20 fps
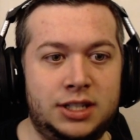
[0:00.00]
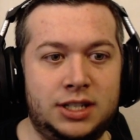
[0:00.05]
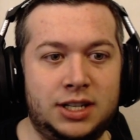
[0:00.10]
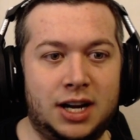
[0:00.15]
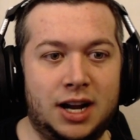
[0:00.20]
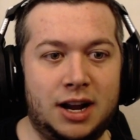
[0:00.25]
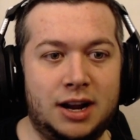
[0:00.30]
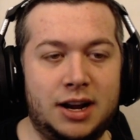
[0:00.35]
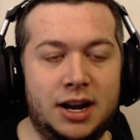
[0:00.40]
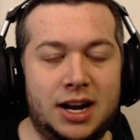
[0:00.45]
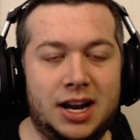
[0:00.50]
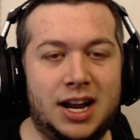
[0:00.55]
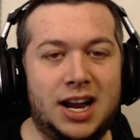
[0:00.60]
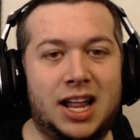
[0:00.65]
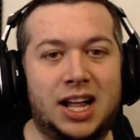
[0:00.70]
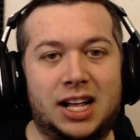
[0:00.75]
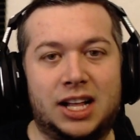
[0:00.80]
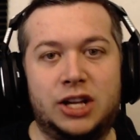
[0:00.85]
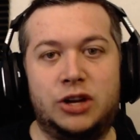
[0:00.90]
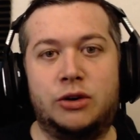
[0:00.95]
not a
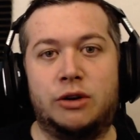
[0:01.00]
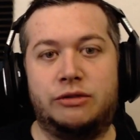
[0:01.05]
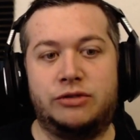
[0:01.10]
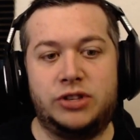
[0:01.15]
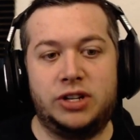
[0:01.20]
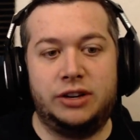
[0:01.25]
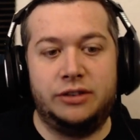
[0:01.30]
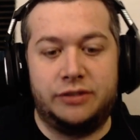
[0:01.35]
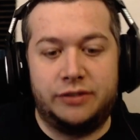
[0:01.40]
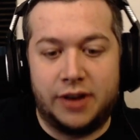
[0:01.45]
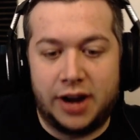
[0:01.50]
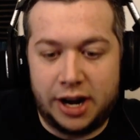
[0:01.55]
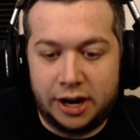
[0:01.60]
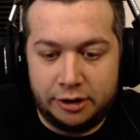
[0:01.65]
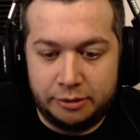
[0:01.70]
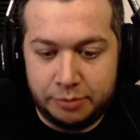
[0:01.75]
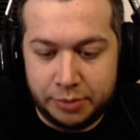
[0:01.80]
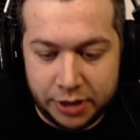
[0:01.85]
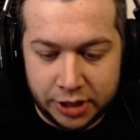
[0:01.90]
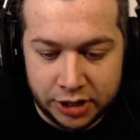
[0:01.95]
UFC fighter,
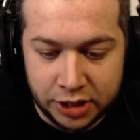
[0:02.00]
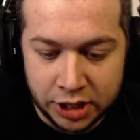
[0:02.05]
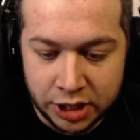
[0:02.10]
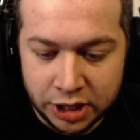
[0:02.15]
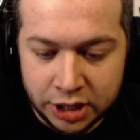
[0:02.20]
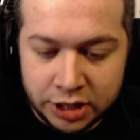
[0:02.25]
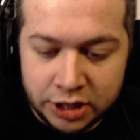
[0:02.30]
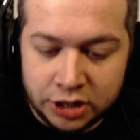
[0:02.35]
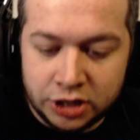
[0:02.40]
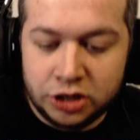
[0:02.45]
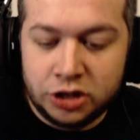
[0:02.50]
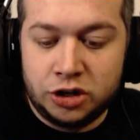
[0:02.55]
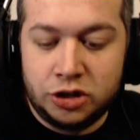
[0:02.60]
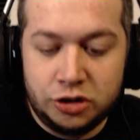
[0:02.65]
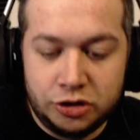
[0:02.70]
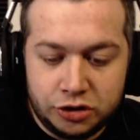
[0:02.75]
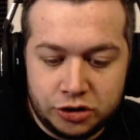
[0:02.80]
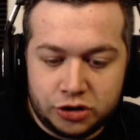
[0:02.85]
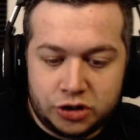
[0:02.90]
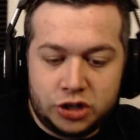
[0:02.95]
but
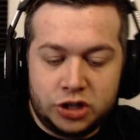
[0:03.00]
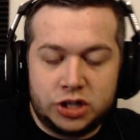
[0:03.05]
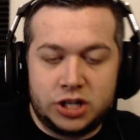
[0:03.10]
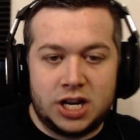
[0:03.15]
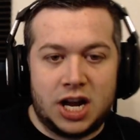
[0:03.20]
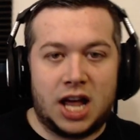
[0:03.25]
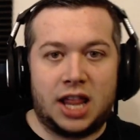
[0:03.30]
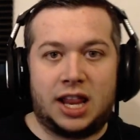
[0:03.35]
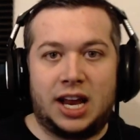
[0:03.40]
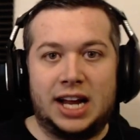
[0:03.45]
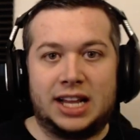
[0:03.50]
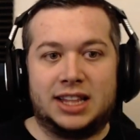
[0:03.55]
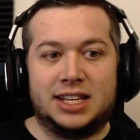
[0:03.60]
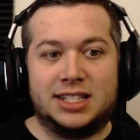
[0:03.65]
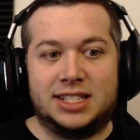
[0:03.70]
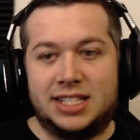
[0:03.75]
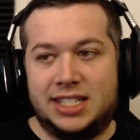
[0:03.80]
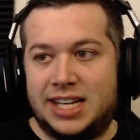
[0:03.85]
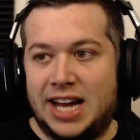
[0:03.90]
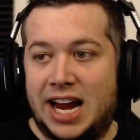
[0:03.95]
she's not like this
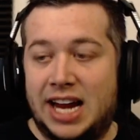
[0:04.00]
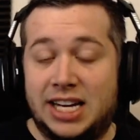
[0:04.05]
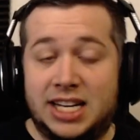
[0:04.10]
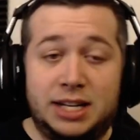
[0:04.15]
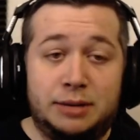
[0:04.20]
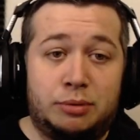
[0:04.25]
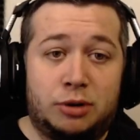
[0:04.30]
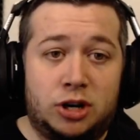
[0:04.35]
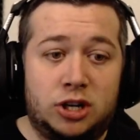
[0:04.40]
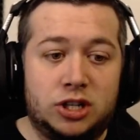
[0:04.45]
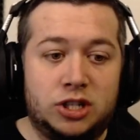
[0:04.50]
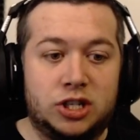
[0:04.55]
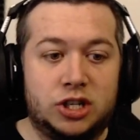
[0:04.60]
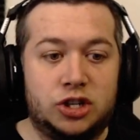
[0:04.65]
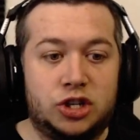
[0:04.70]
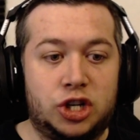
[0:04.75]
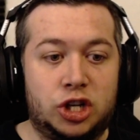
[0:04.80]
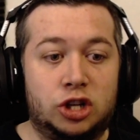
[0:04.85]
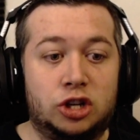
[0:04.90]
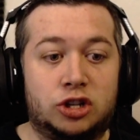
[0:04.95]
dainty person.
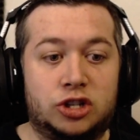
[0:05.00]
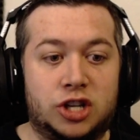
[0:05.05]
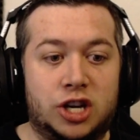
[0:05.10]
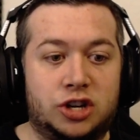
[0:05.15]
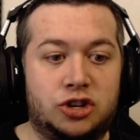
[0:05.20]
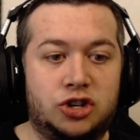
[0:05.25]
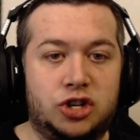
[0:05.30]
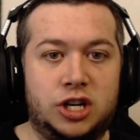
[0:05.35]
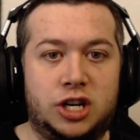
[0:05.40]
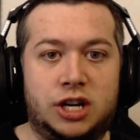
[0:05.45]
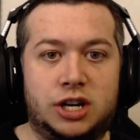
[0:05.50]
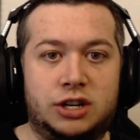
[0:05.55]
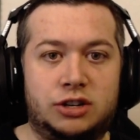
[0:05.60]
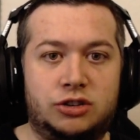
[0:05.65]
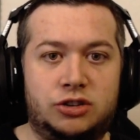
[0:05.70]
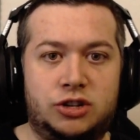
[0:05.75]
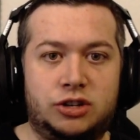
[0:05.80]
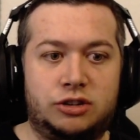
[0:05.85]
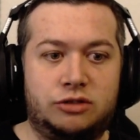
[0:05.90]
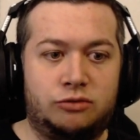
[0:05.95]
She looks like she
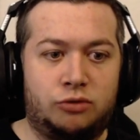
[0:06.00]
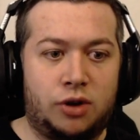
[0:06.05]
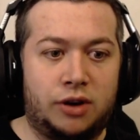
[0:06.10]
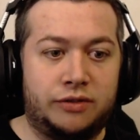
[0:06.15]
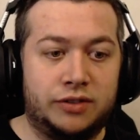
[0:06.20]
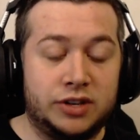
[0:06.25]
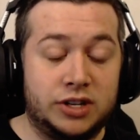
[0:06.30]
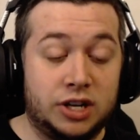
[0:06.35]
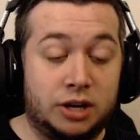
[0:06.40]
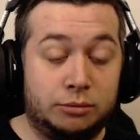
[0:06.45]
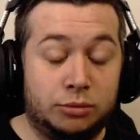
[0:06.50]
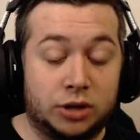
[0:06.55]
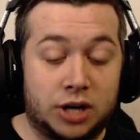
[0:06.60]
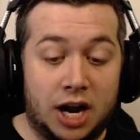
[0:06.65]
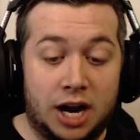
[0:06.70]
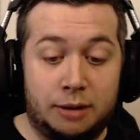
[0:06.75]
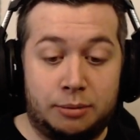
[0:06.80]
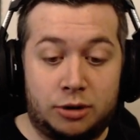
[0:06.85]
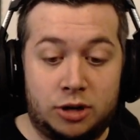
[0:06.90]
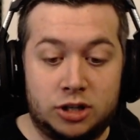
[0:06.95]
rough and tumble kind
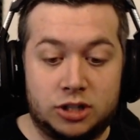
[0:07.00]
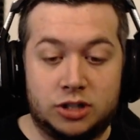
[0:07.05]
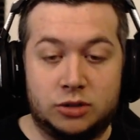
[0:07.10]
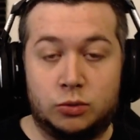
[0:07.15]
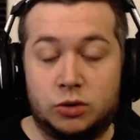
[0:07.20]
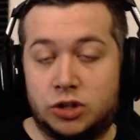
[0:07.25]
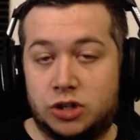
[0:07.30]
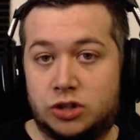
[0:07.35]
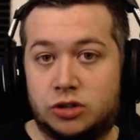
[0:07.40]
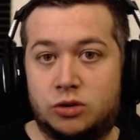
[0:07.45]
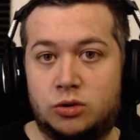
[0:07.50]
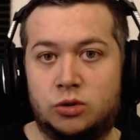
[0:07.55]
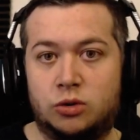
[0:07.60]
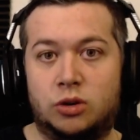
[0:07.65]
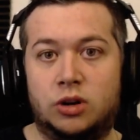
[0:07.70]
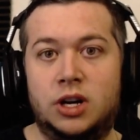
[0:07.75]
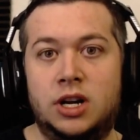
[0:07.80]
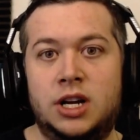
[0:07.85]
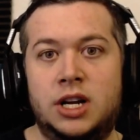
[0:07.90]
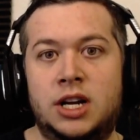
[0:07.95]
of person, which is cool.
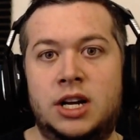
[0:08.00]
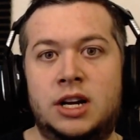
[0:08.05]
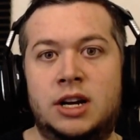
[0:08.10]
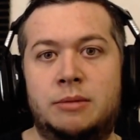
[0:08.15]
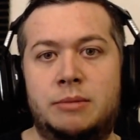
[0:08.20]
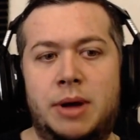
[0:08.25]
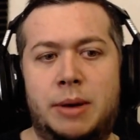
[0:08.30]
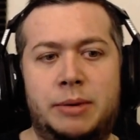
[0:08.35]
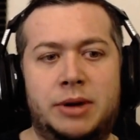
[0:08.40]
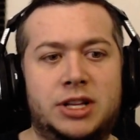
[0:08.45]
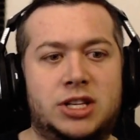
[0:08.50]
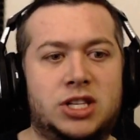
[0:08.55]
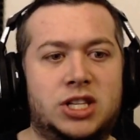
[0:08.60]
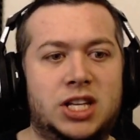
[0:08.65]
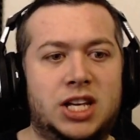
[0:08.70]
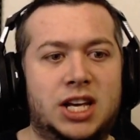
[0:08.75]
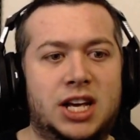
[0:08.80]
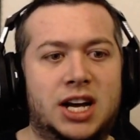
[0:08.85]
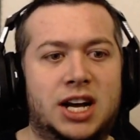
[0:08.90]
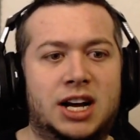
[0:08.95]
Maybe it's
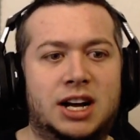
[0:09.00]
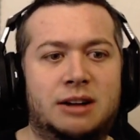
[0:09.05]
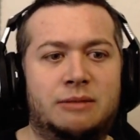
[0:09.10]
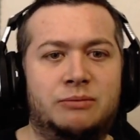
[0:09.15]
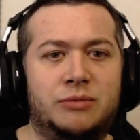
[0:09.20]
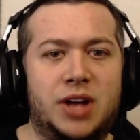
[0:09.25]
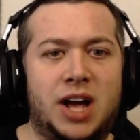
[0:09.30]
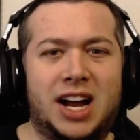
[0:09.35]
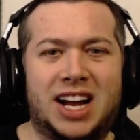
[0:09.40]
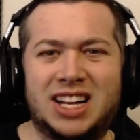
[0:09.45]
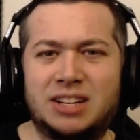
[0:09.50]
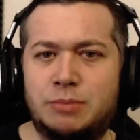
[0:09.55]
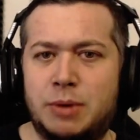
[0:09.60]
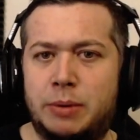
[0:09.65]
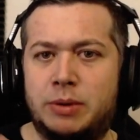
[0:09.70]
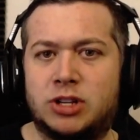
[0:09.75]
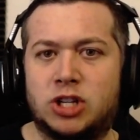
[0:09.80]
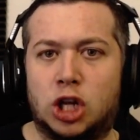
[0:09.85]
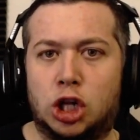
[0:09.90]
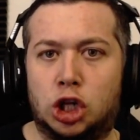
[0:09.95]
the, I guess maybe
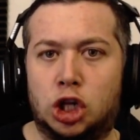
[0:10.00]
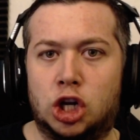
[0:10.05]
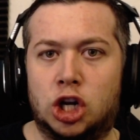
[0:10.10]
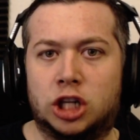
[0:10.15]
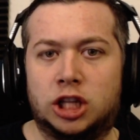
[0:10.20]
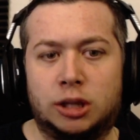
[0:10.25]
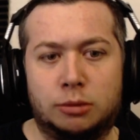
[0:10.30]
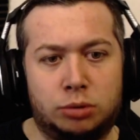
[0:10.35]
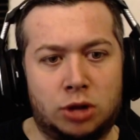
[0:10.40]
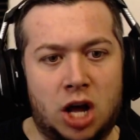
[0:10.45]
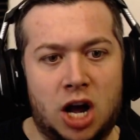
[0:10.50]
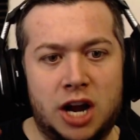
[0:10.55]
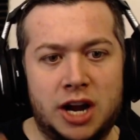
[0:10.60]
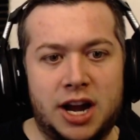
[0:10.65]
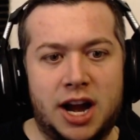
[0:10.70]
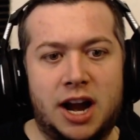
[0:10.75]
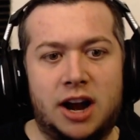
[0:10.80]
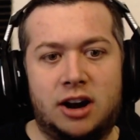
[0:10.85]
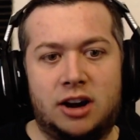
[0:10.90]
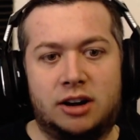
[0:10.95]
it's the look, the blonde
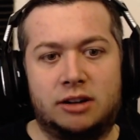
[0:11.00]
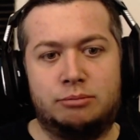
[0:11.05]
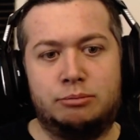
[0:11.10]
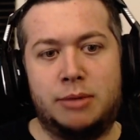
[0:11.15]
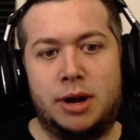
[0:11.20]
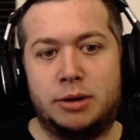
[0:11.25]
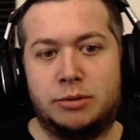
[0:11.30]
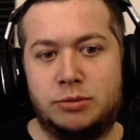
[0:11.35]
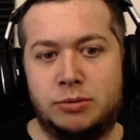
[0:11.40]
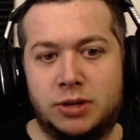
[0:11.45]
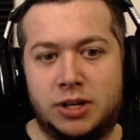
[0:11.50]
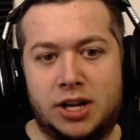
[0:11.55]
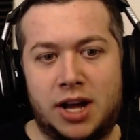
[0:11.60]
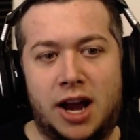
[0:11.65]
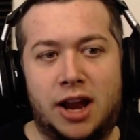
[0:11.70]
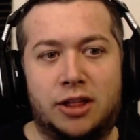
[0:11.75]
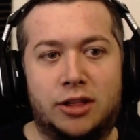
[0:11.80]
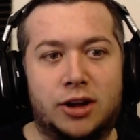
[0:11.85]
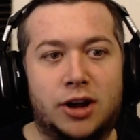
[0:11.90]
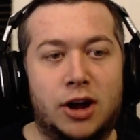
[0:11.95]
hair makes me kind
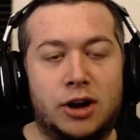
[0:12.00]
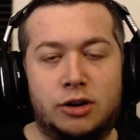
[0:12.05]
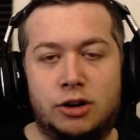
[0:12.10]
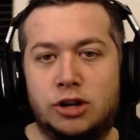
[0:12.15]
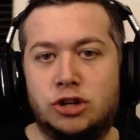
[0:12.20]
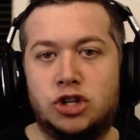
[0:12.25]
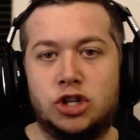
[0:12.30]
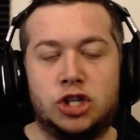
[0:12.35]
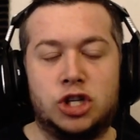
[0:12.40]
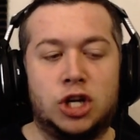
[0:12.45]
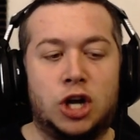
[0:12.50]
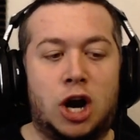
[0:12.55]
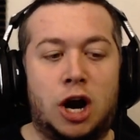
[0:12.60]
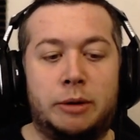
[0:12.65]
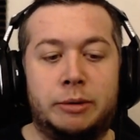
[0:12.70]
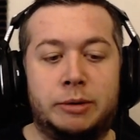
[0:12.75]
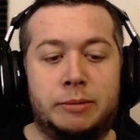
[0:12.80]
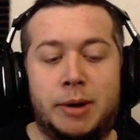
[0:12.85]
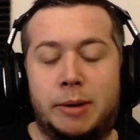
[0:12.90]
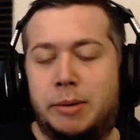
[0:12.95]
of, and she's the
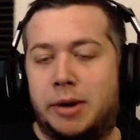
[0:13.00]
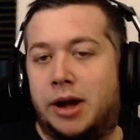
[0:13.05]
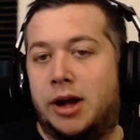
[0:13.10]
army. Maybe